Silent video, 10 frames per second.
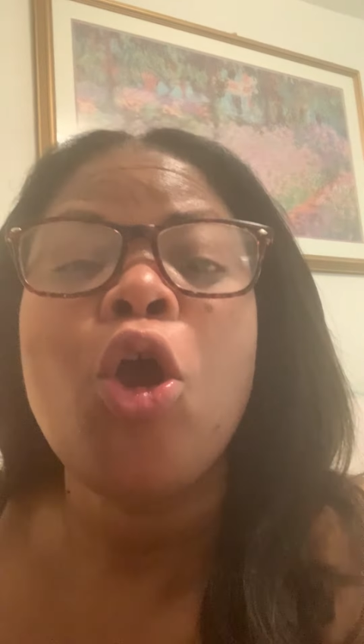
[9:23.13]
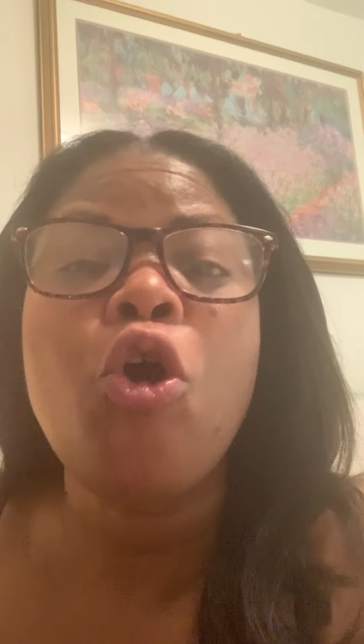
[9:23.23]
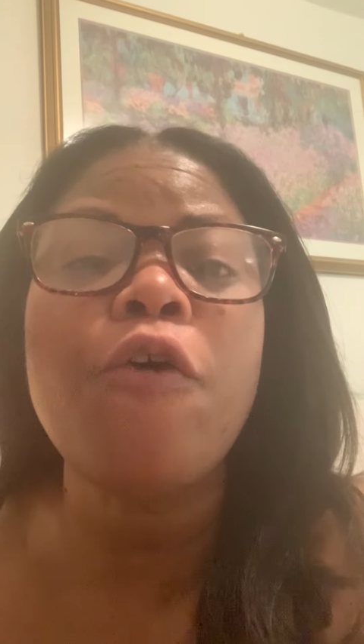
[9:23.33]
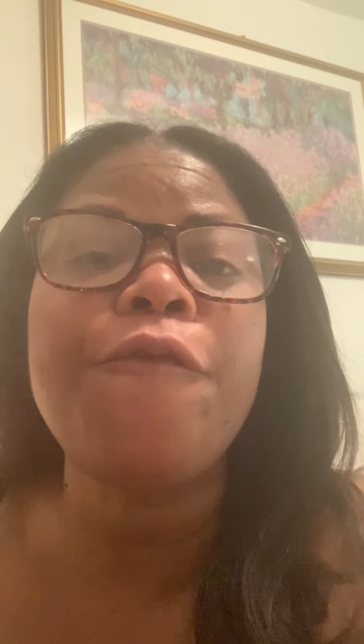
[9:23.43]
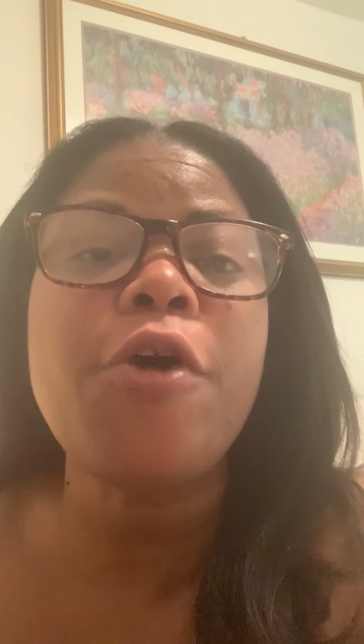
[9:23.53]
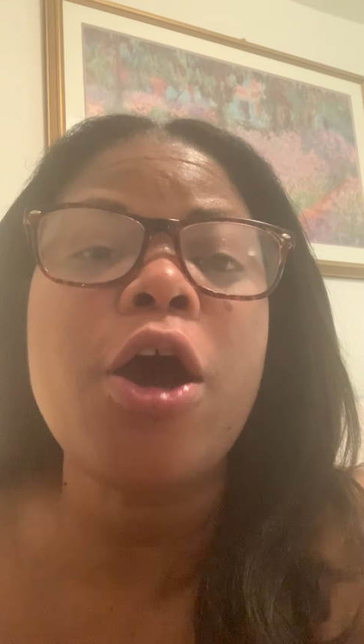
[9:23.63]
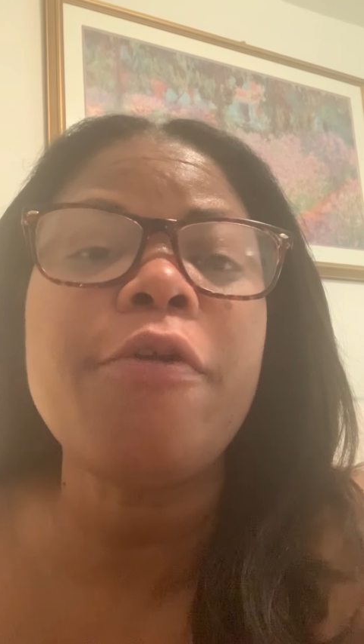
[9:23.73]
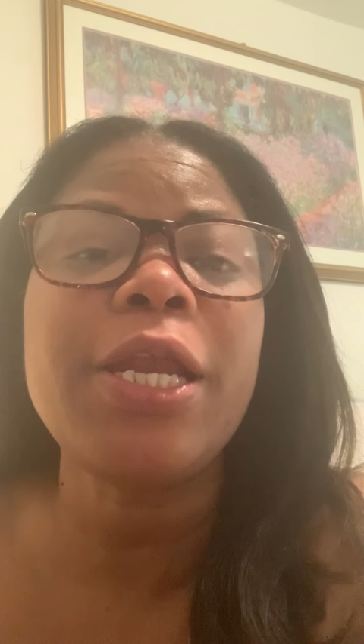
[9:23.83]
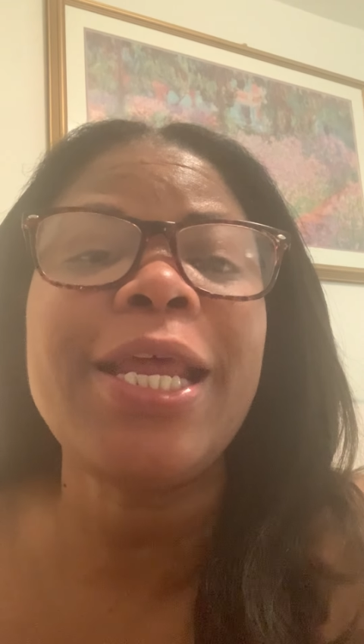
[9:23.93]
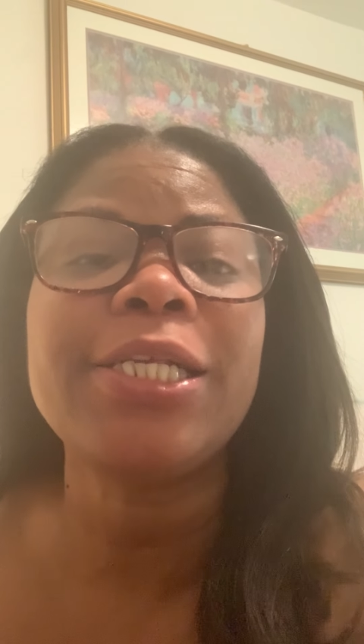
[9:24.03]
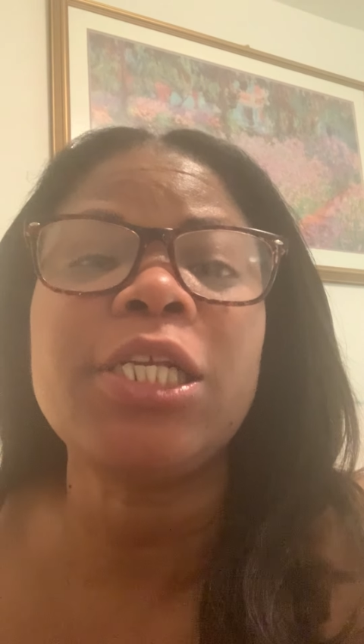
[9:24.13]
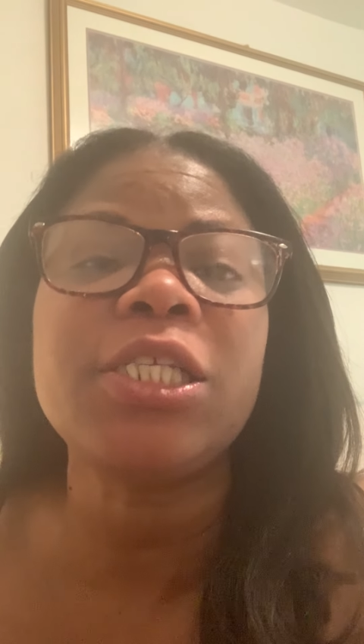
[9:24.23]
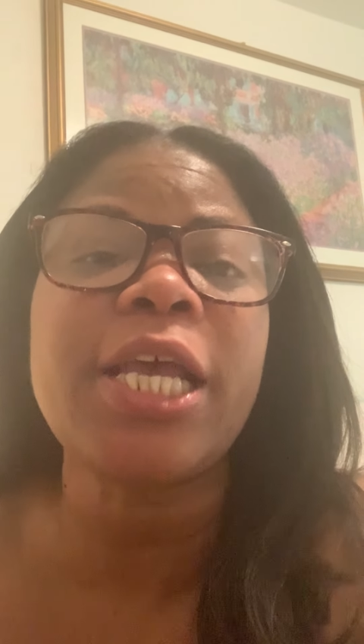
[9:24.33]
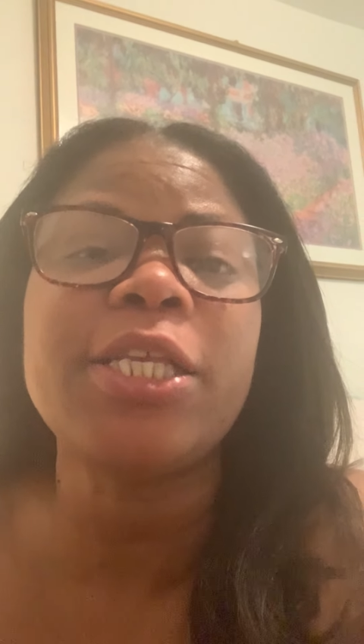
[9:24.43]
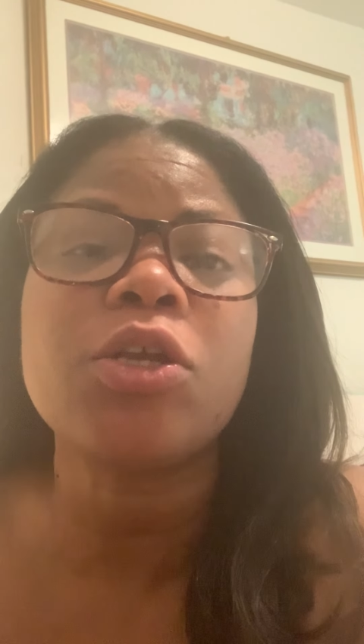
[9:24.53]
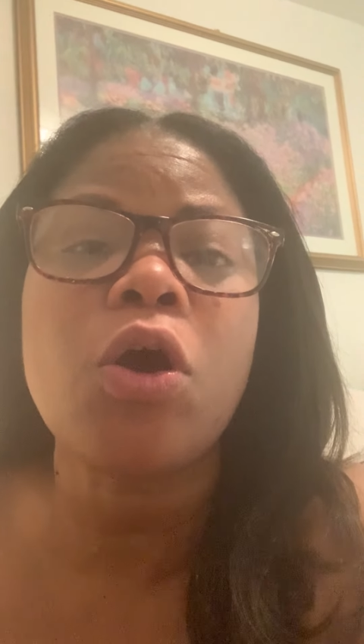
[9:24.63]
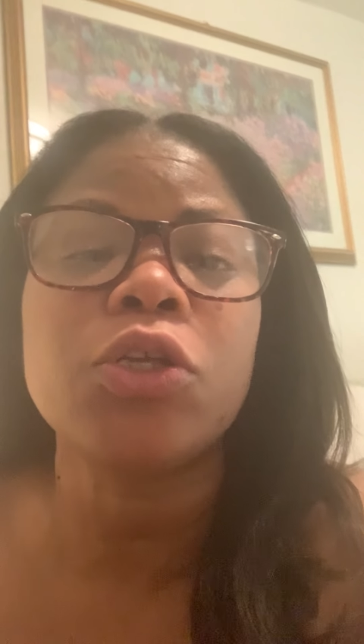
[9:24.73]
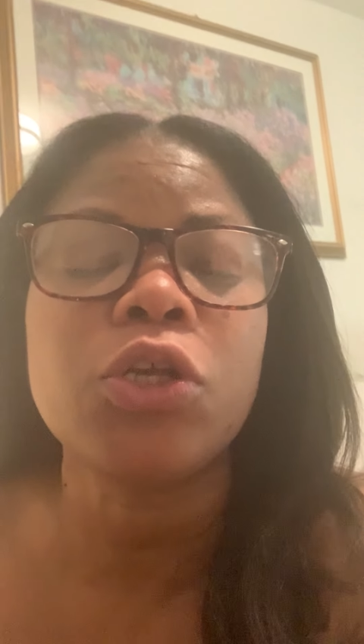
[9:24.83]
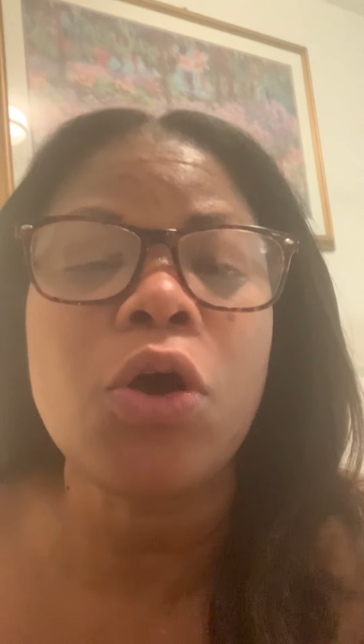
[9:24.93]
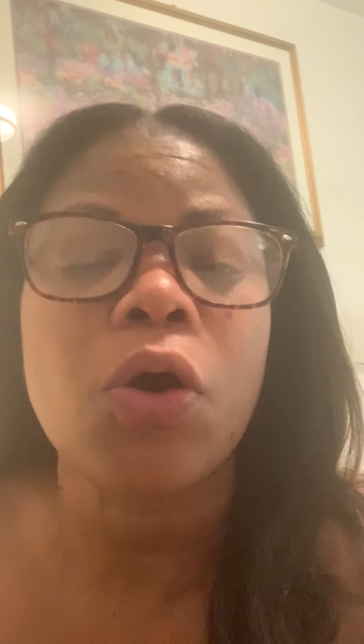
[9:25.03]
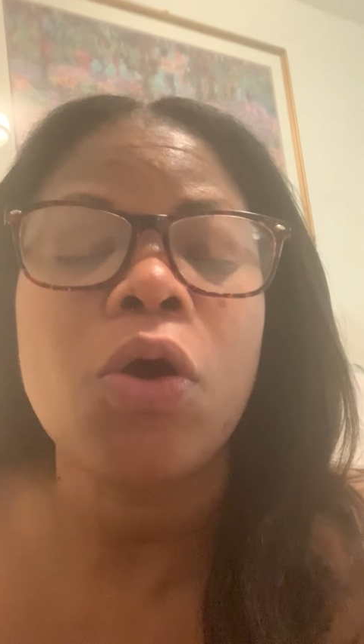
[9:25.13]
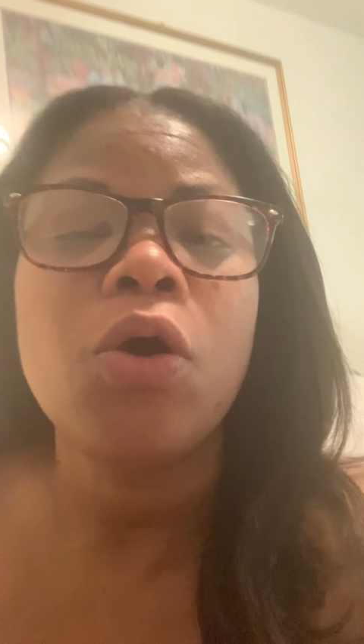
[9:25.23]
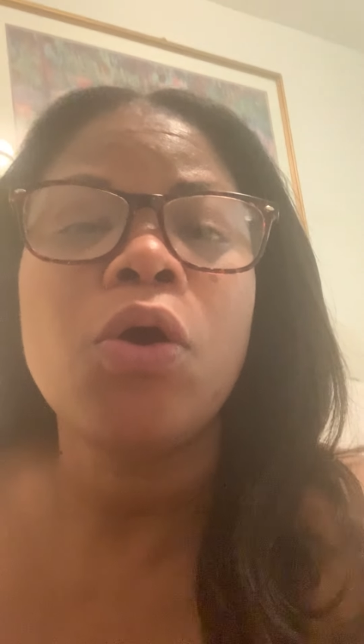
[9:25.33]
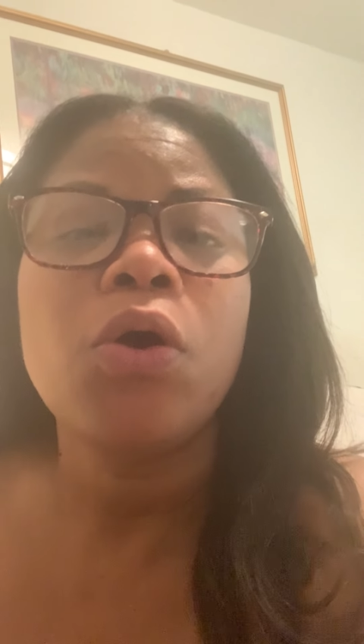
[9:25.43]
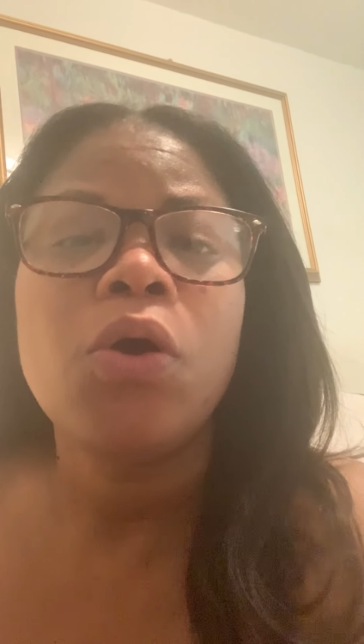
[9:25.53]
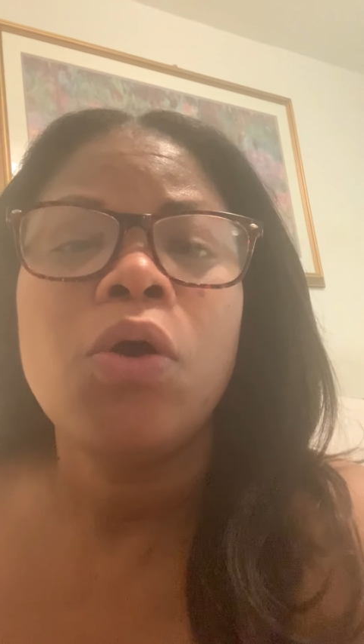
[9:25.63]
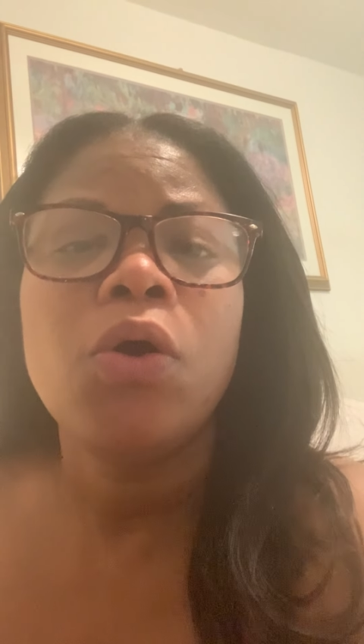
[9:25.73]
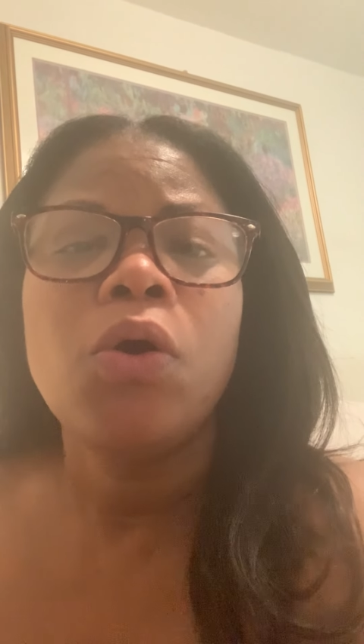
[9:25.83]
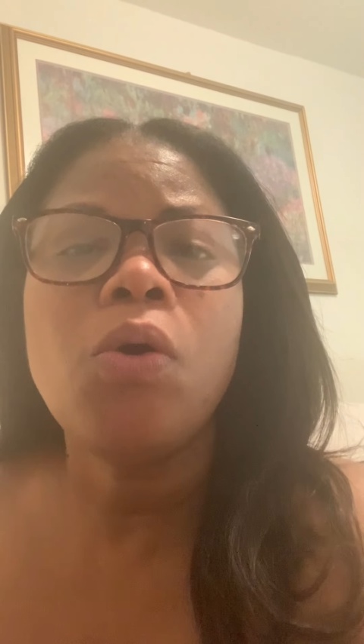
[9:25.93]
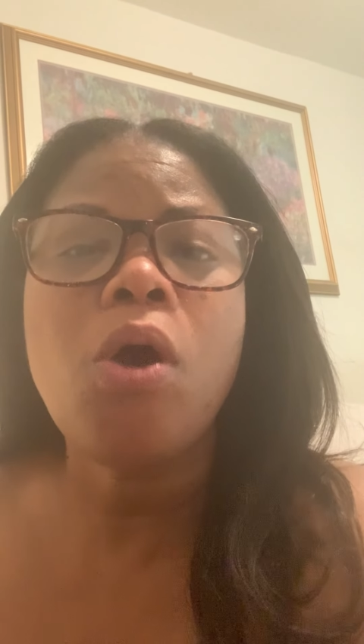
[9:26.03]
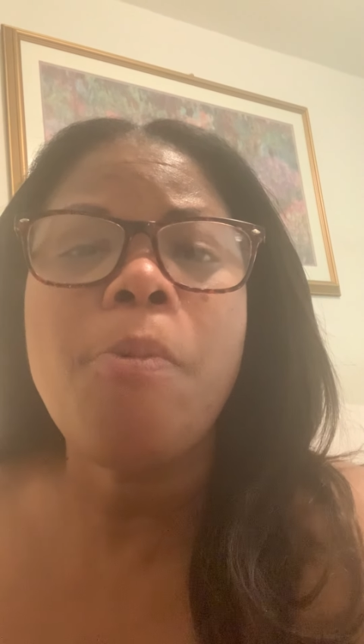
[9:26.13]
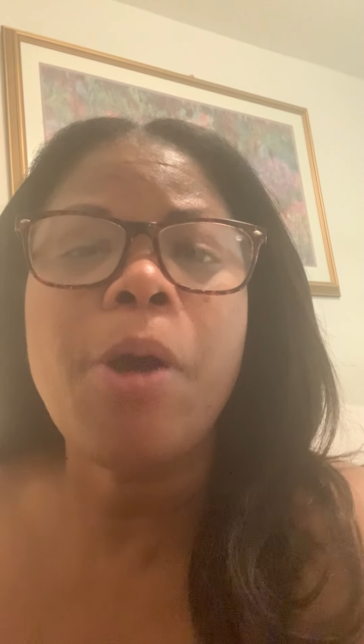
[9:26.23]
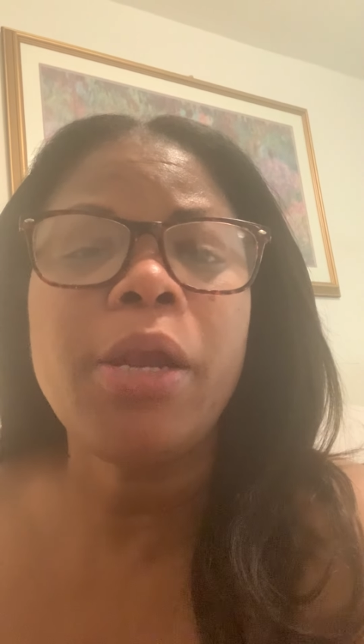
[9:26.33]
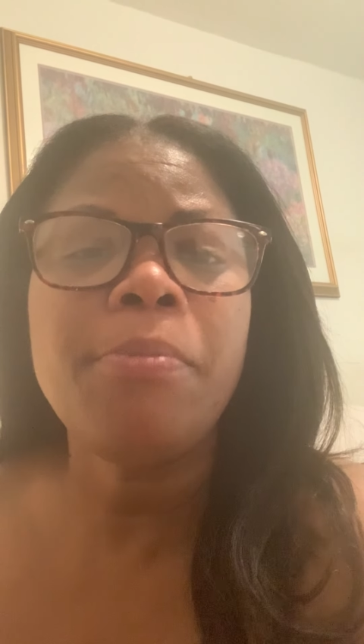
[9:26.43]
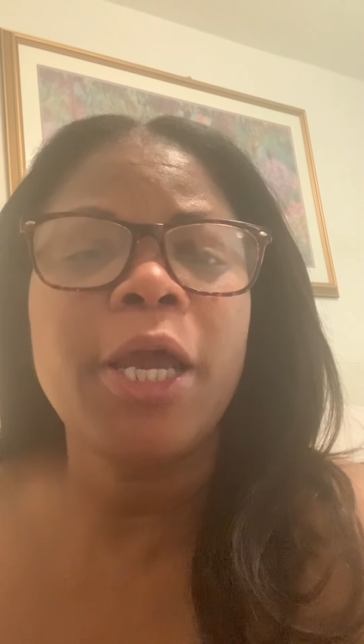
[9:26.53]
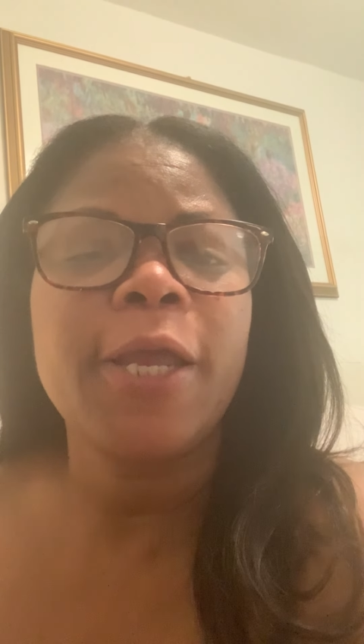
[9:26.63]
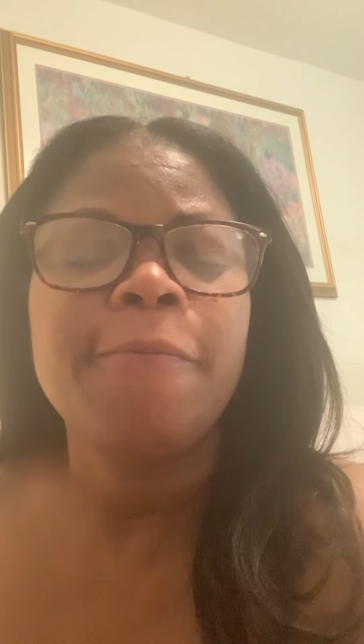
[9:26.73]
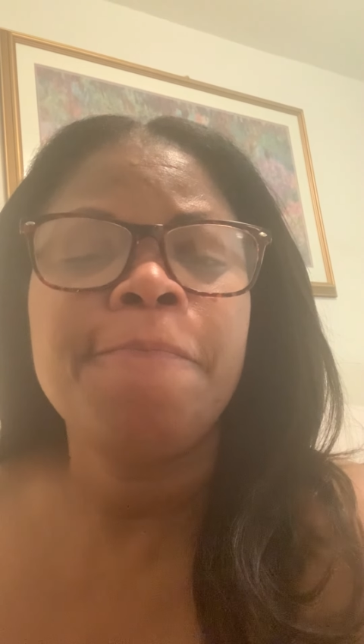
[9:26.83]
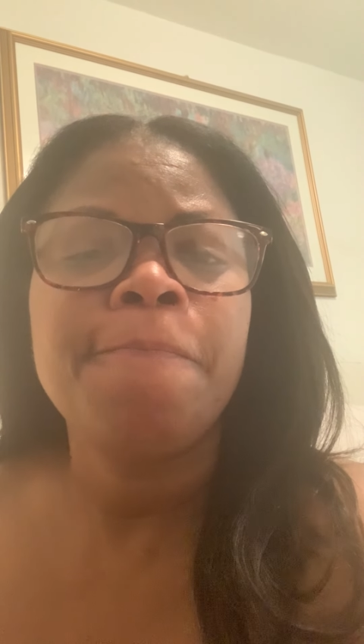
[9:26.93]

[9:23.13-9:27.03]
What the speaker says: Go for a run, exercise, cause oh, who go one way?